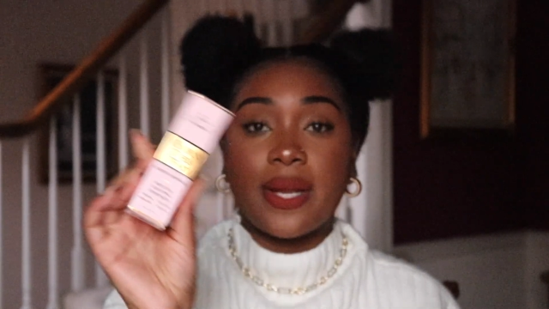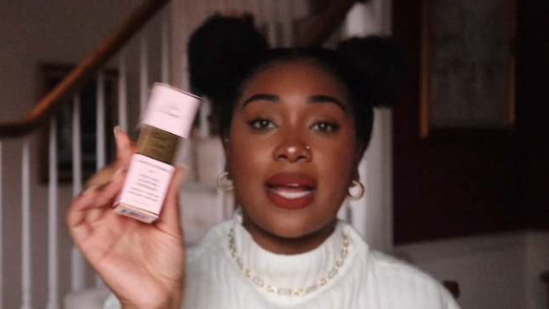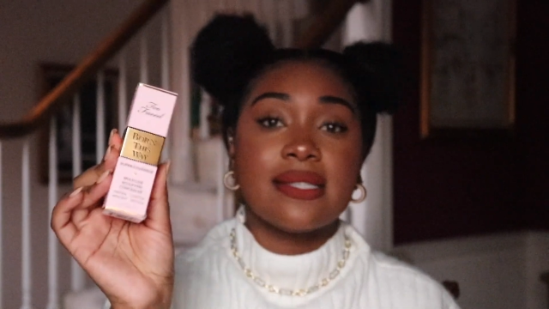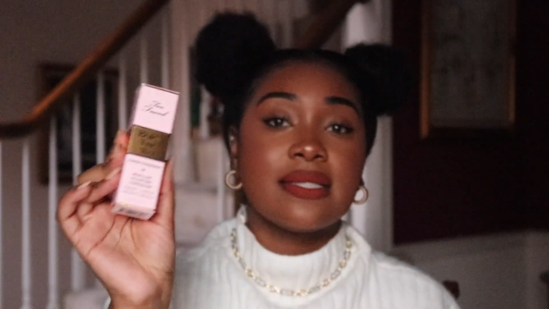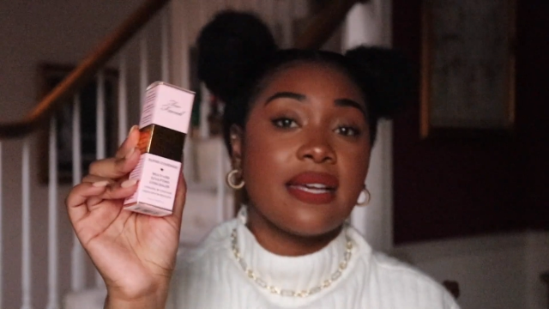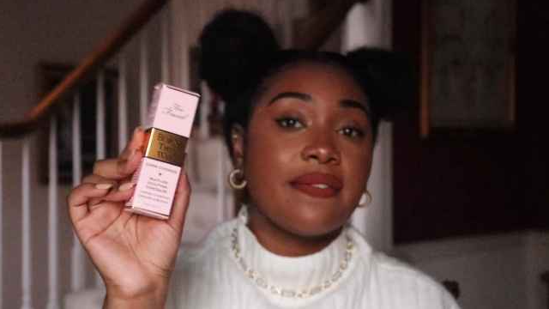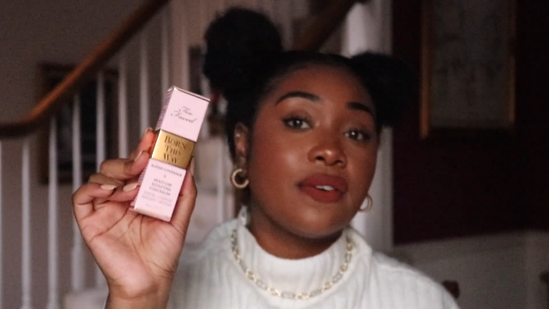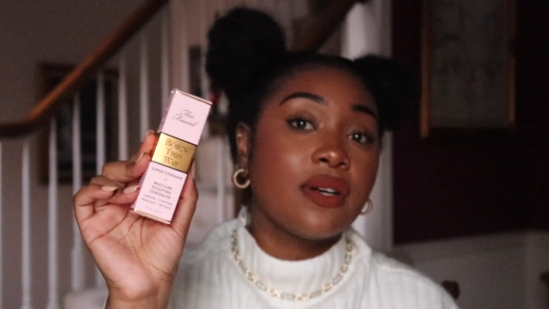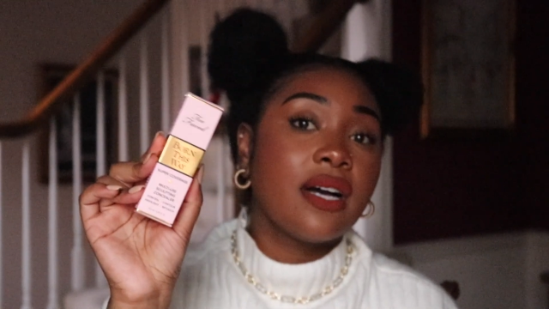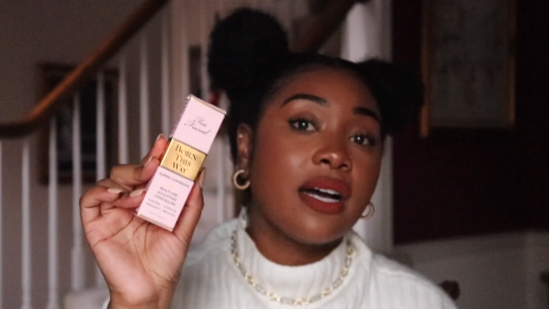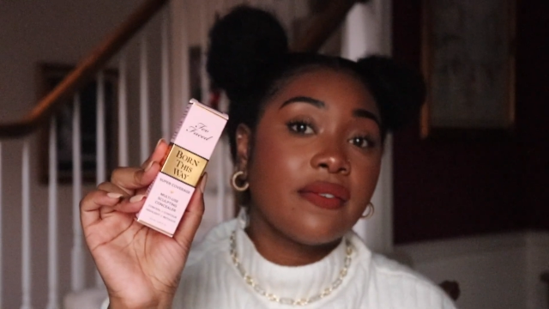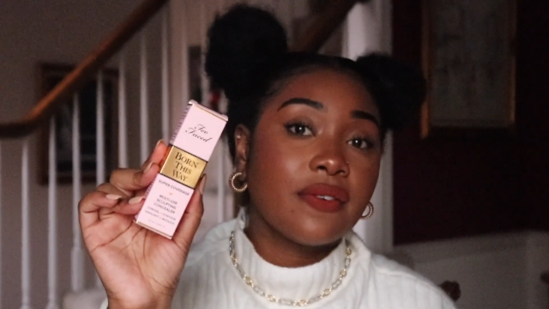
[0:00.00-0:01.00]
When I say full
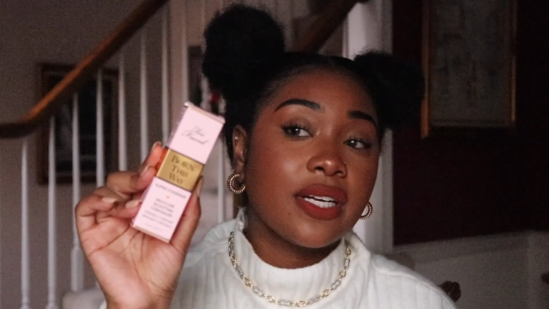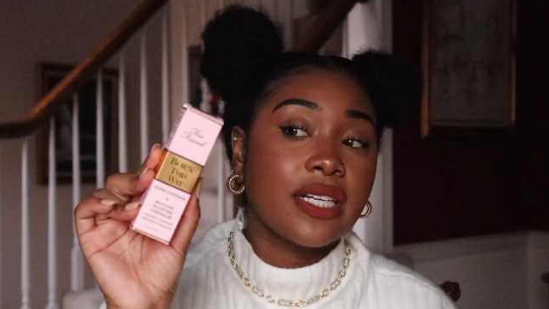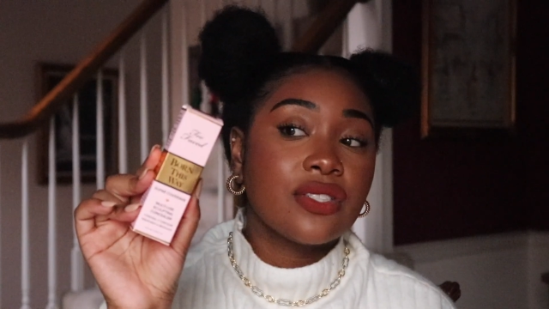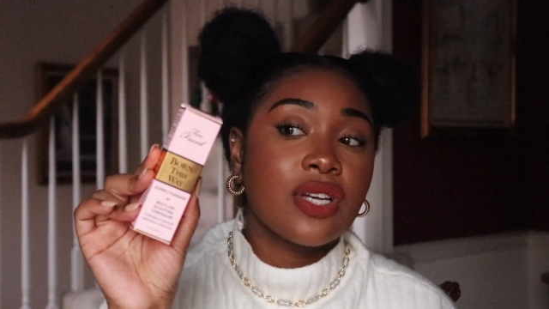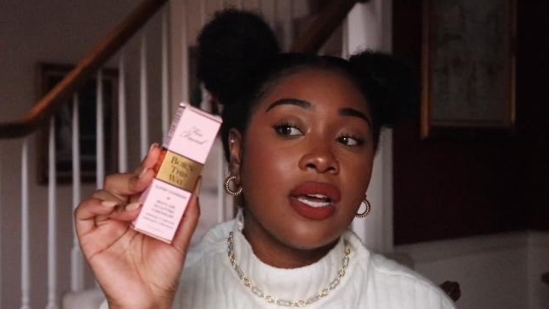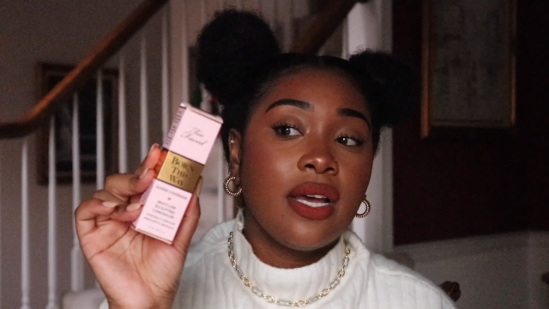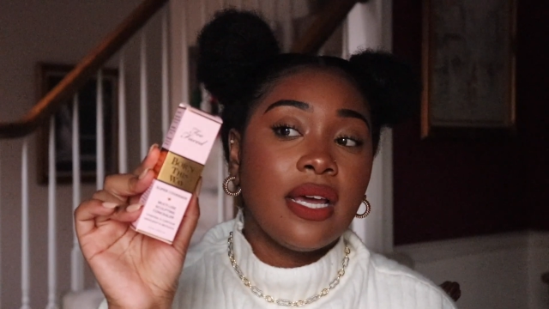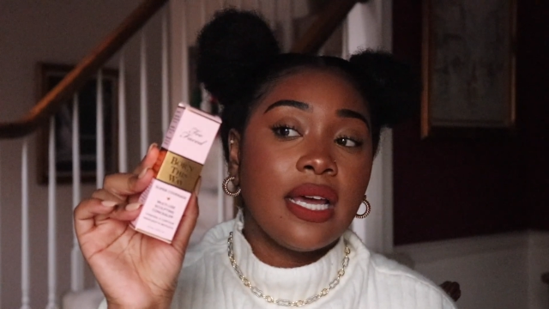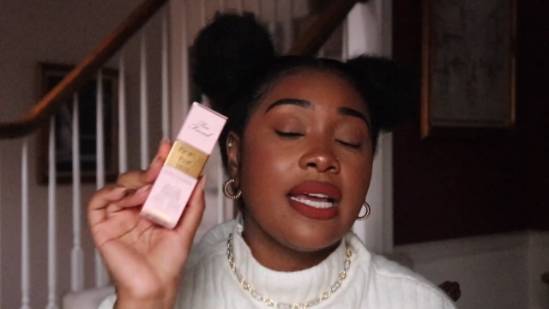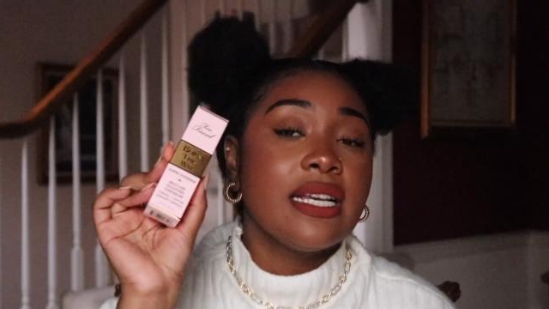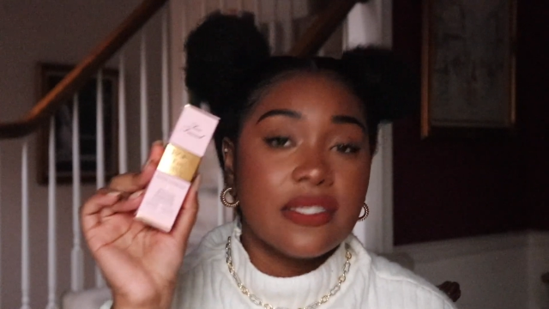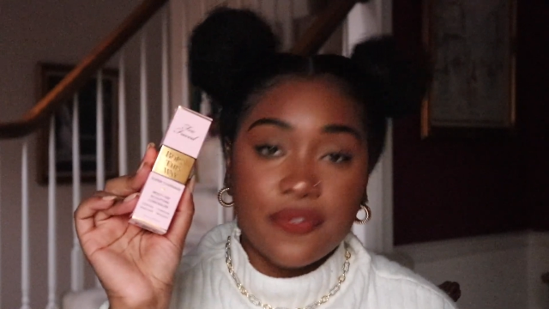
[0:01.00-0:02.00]
coverage,
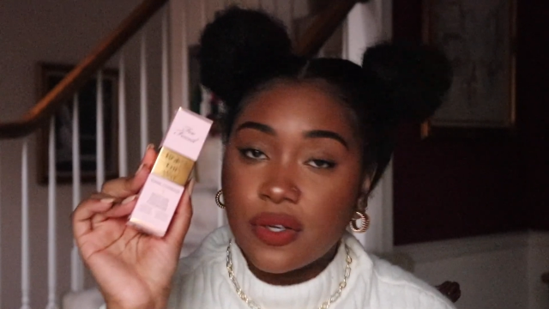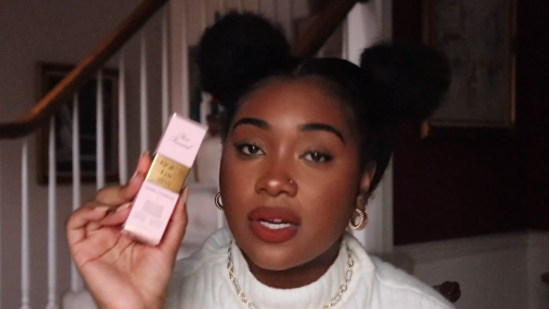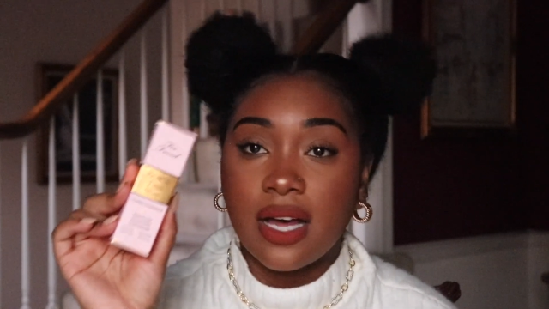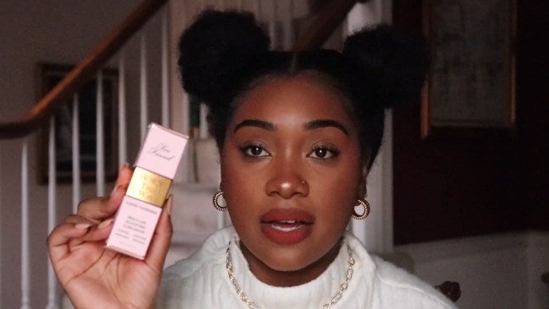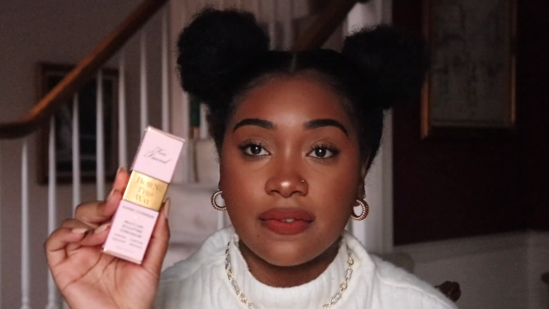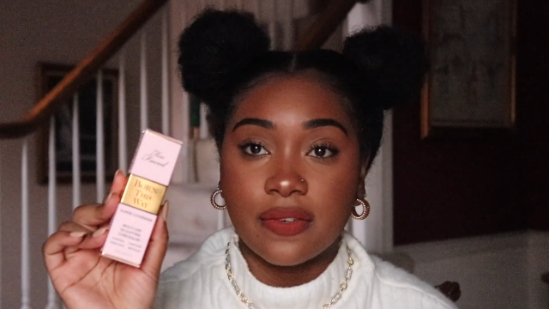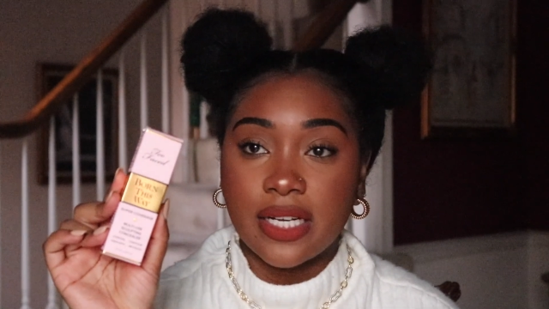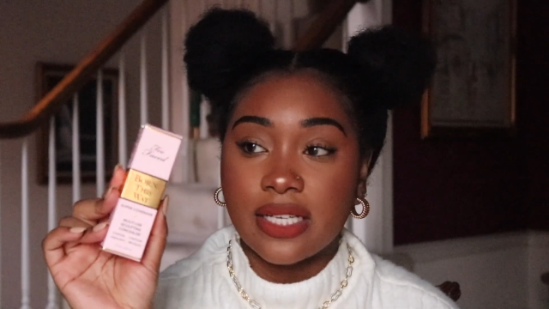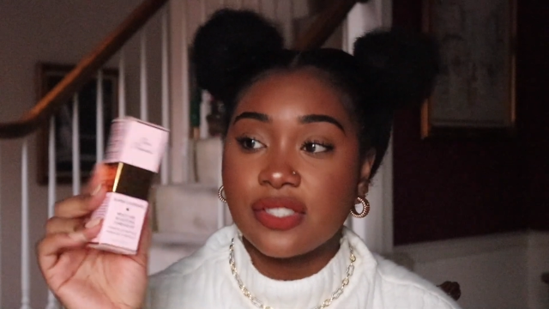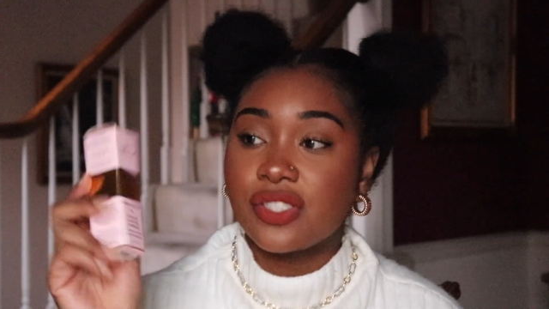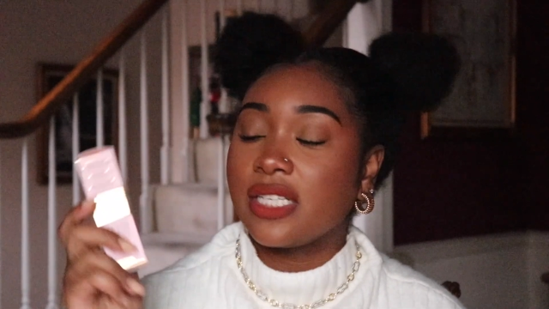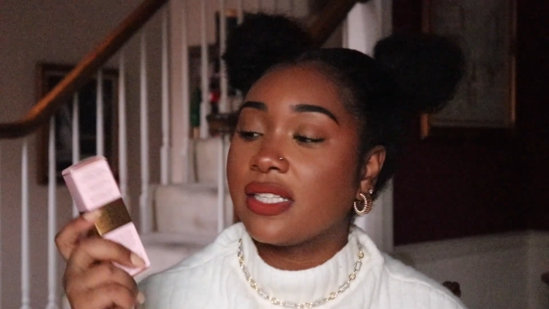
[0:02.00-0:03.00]
it's full
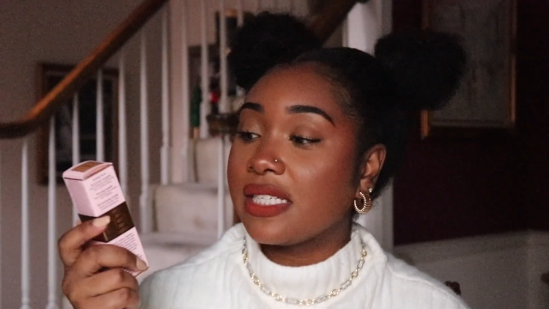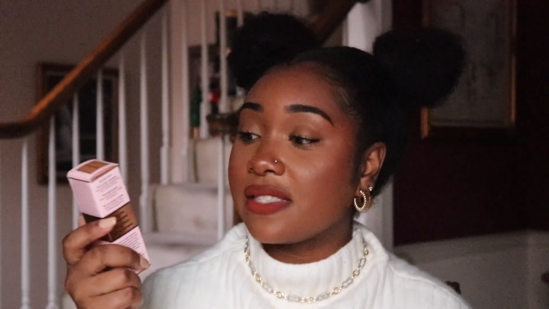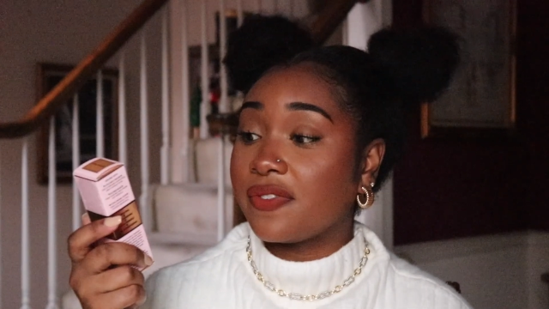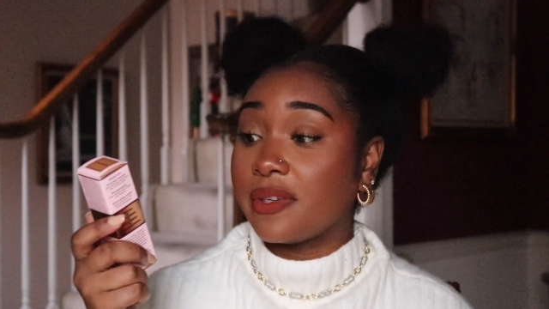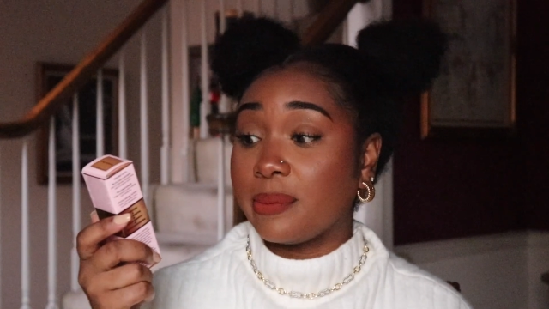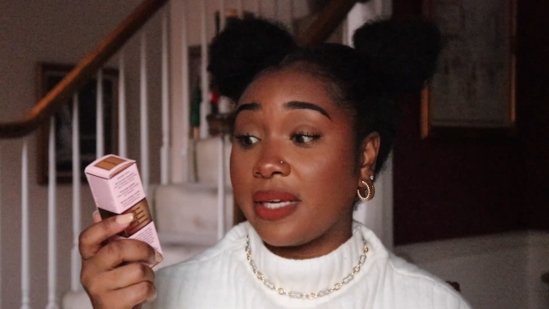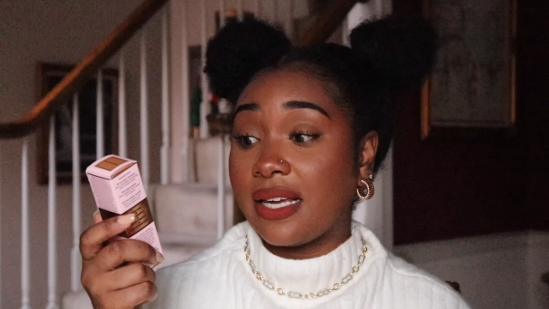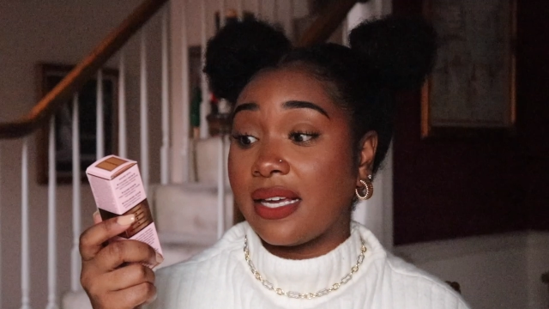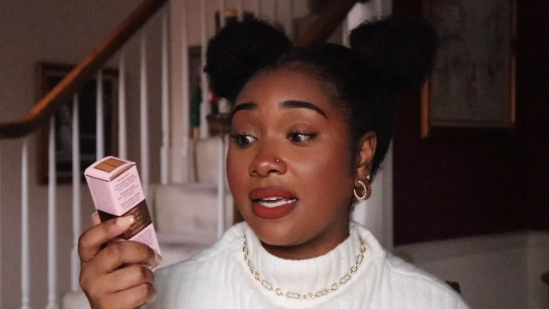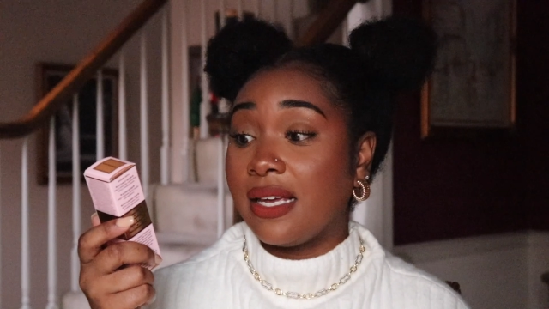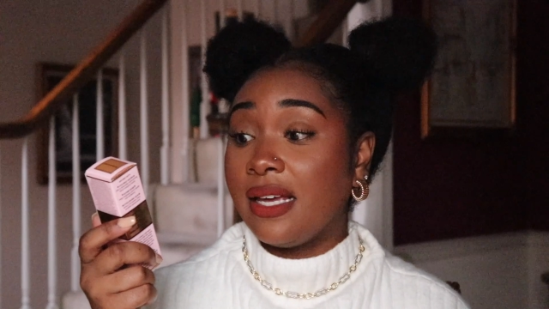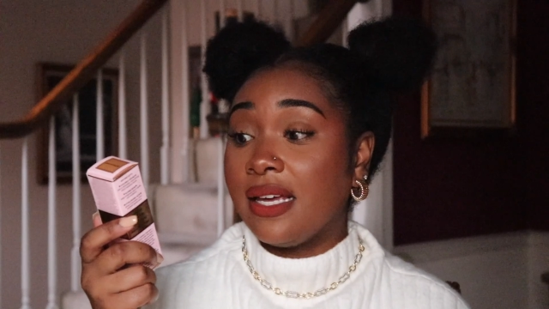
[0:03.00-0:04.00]
coverage, at least for
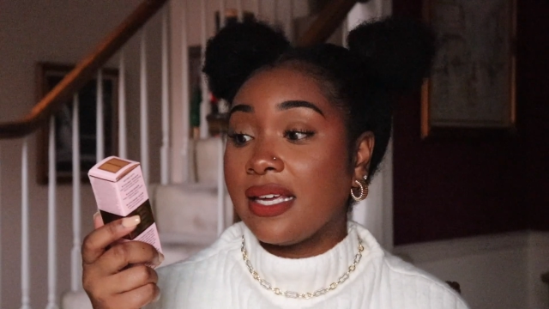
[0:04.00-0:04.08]
me.